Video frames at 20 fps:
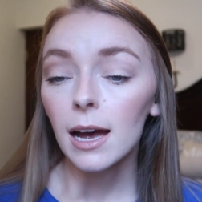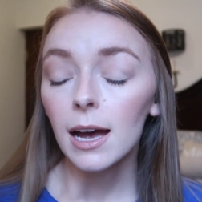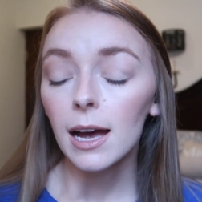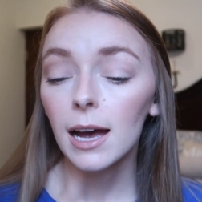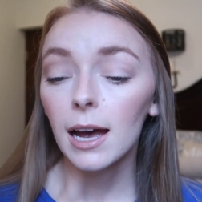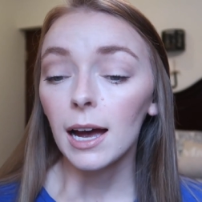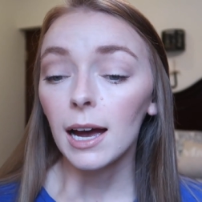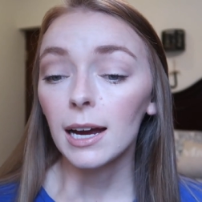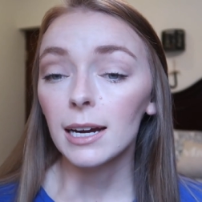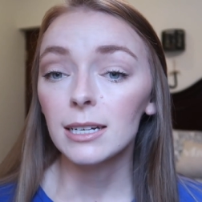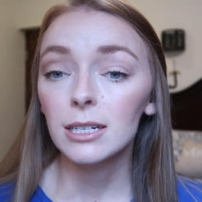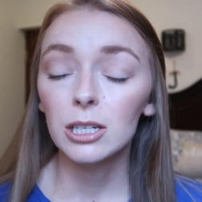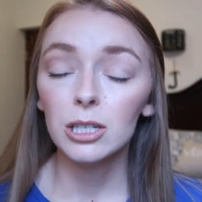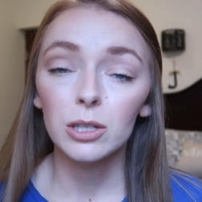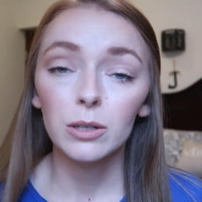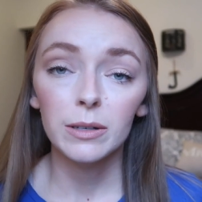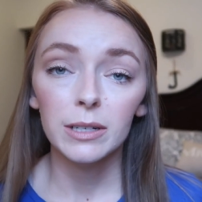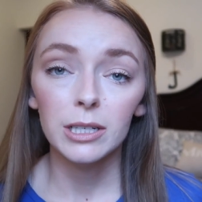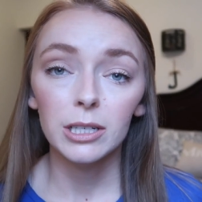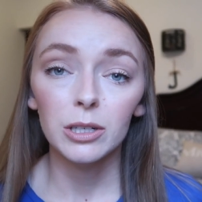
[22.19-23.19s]
I
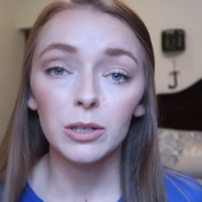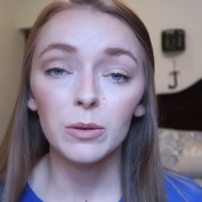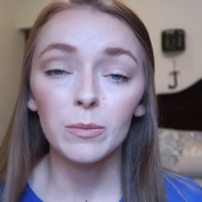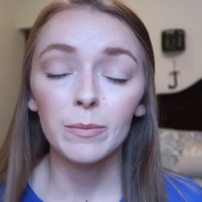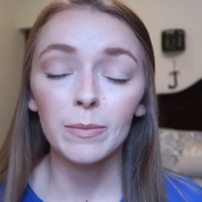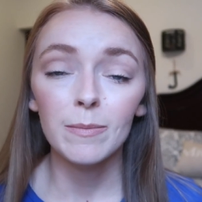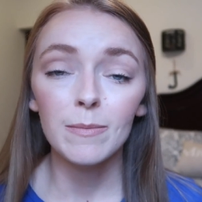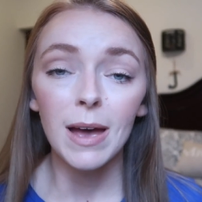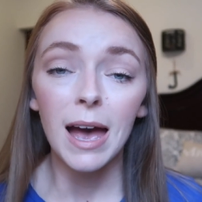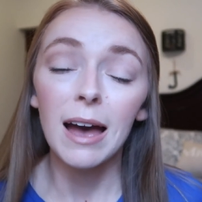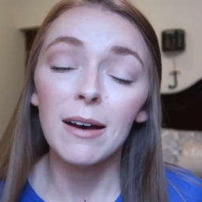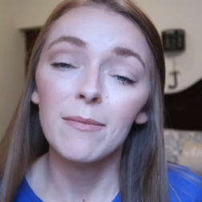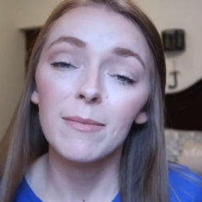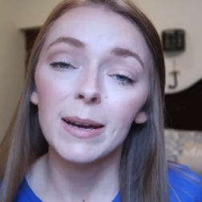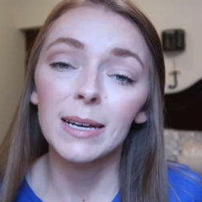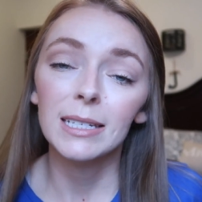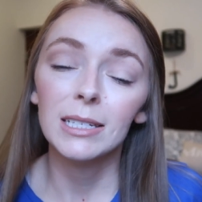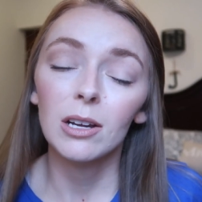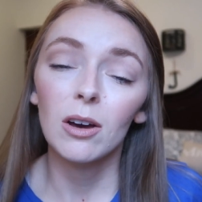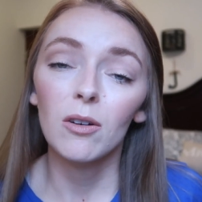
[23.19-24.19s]
just do it to have
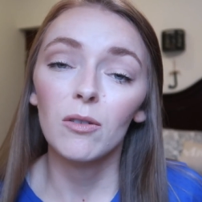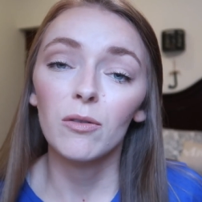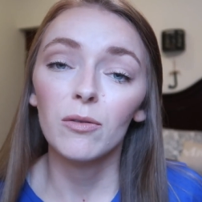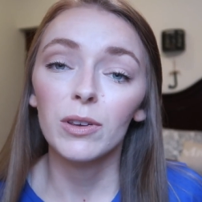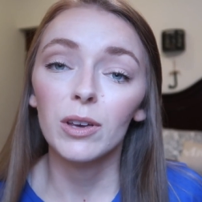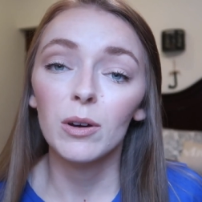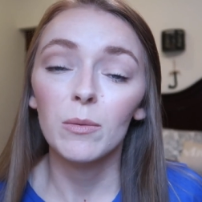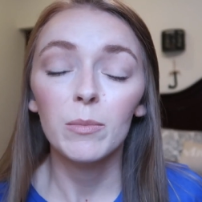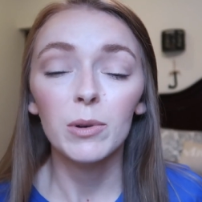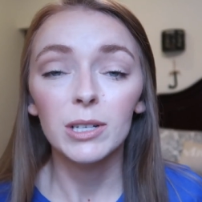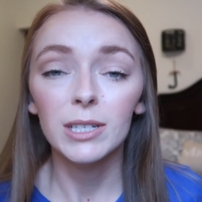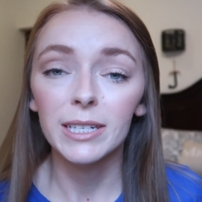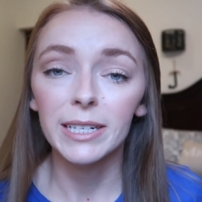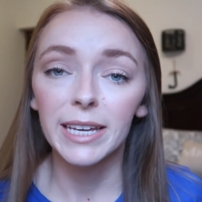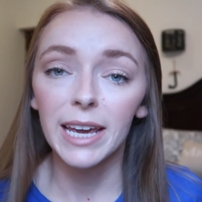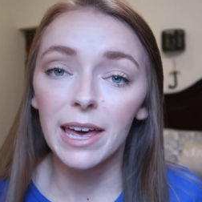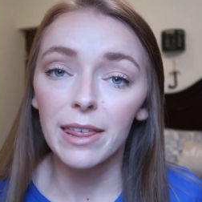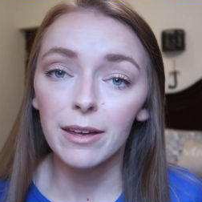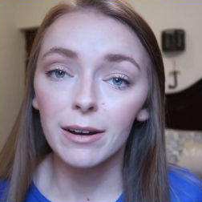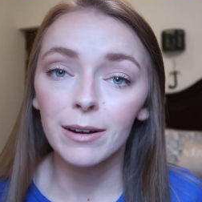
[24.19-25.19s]
myself feel put
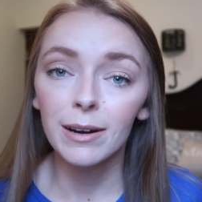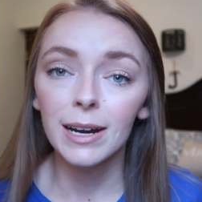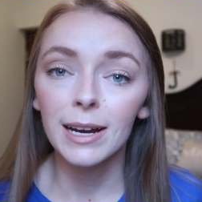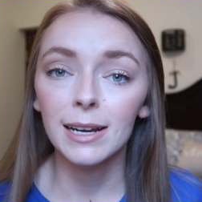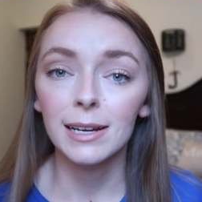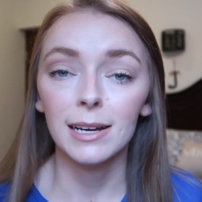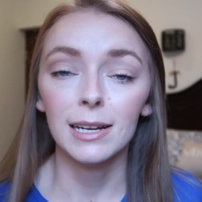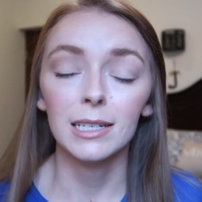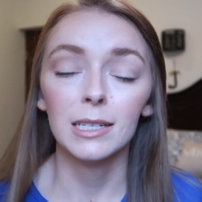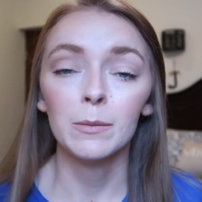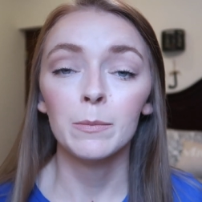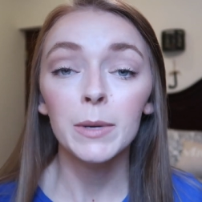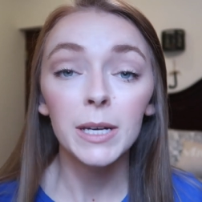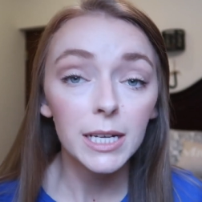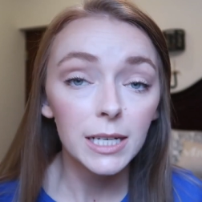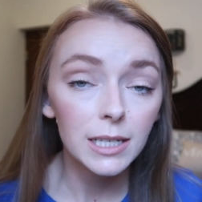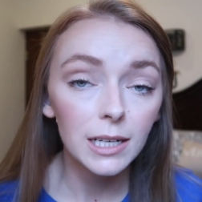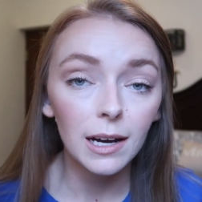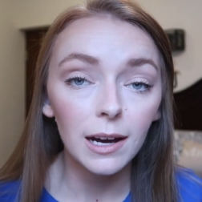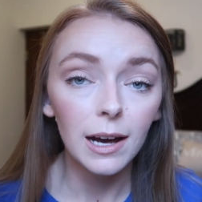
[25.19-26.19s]
together, and it's
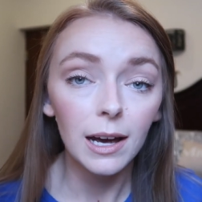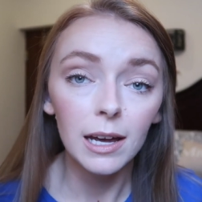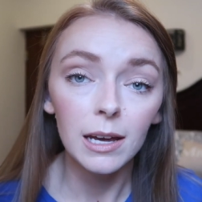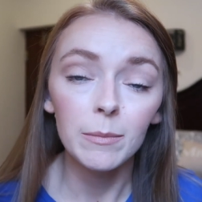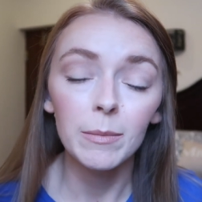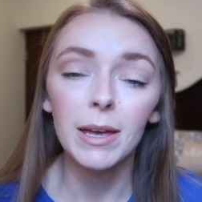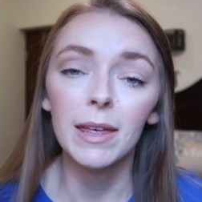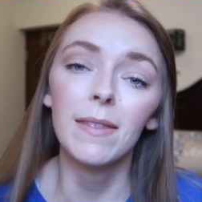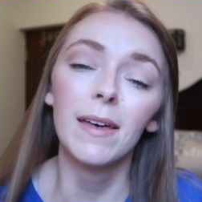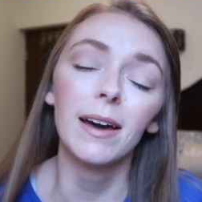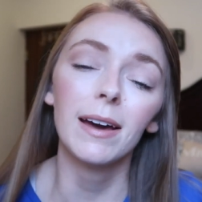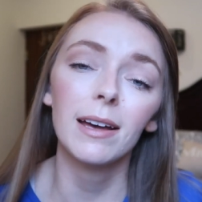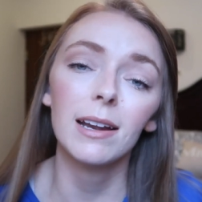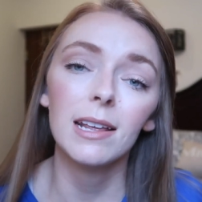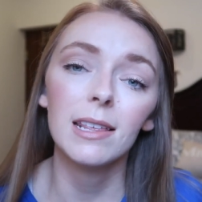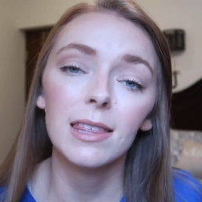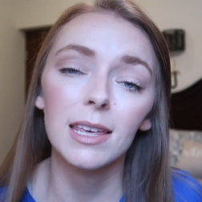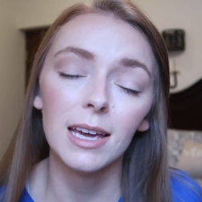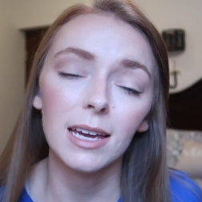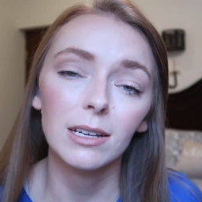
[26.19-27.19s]
me time and that
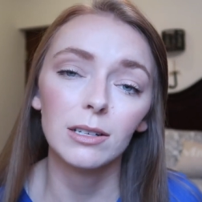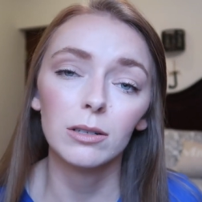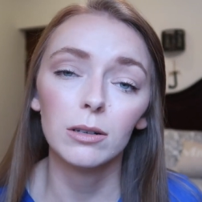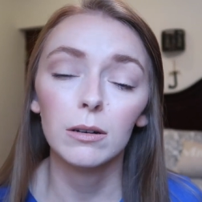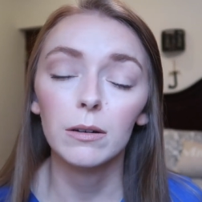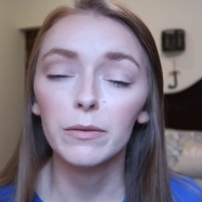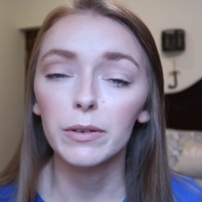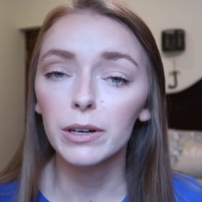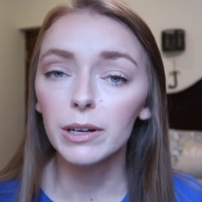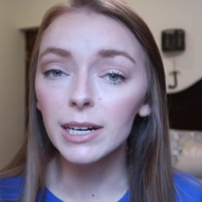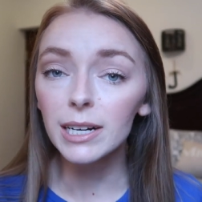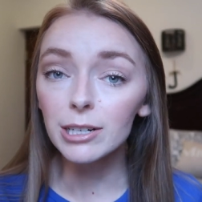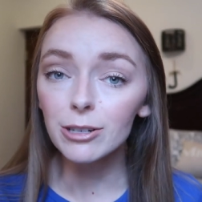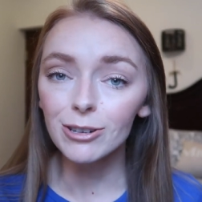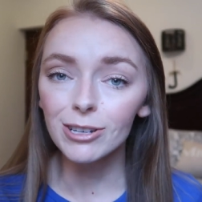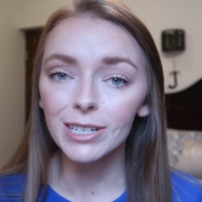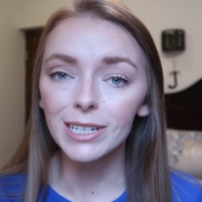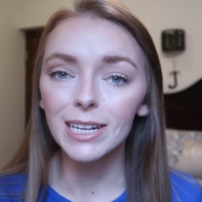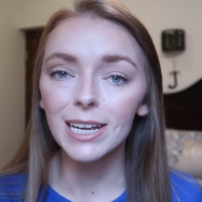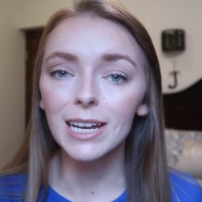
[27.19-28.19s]
kind of thing. So if you're
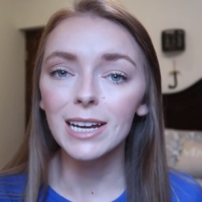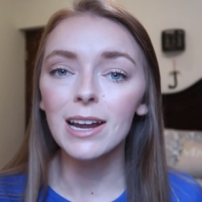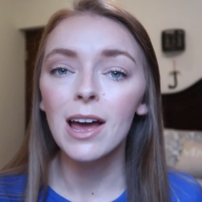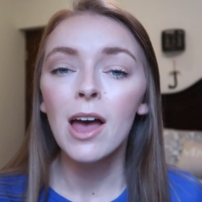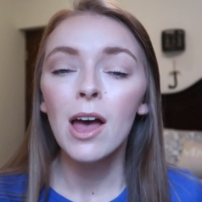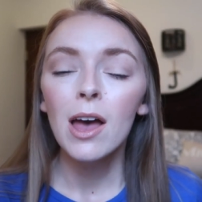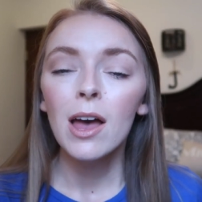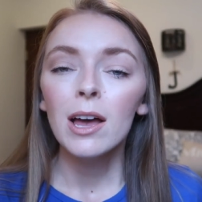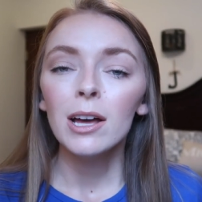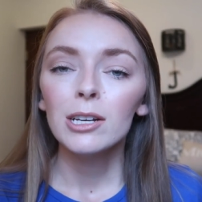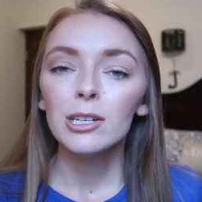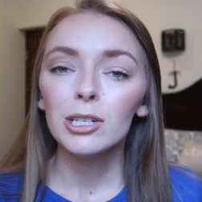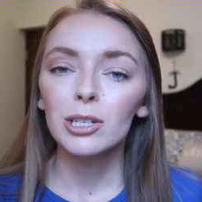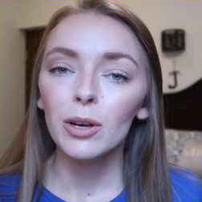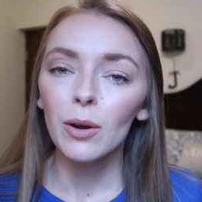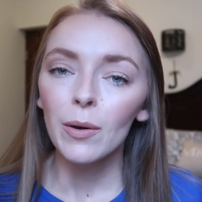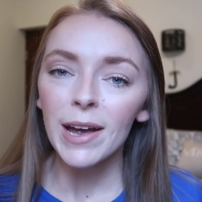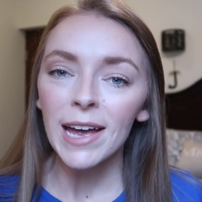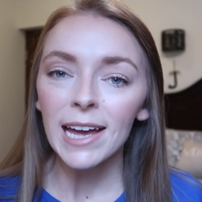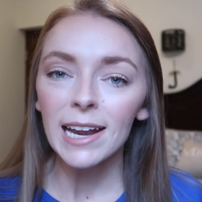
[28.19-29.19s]
interested,
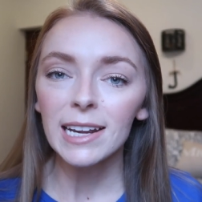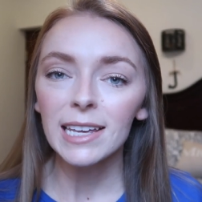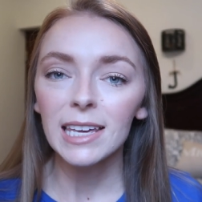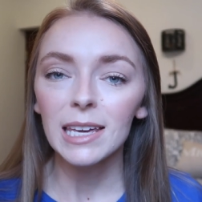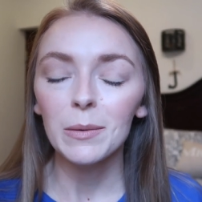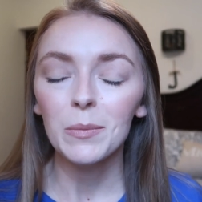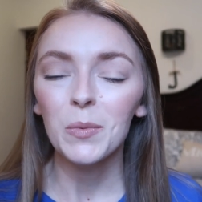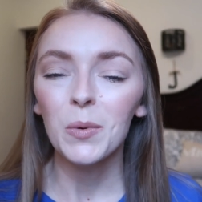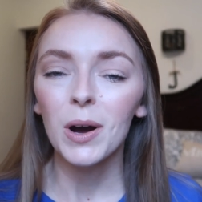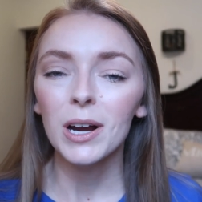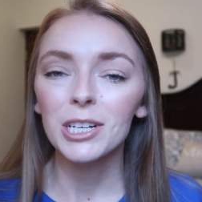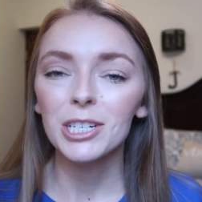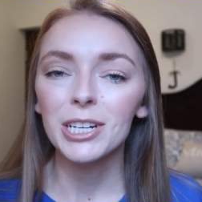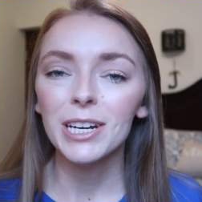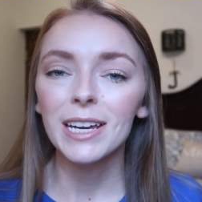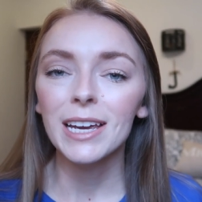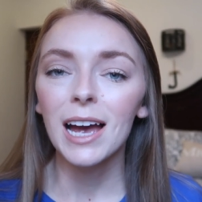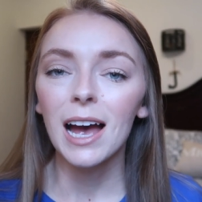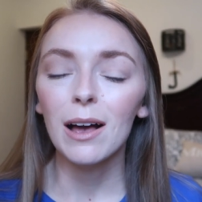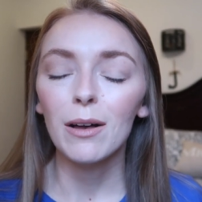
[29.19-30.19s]
just go ahead and keep watching.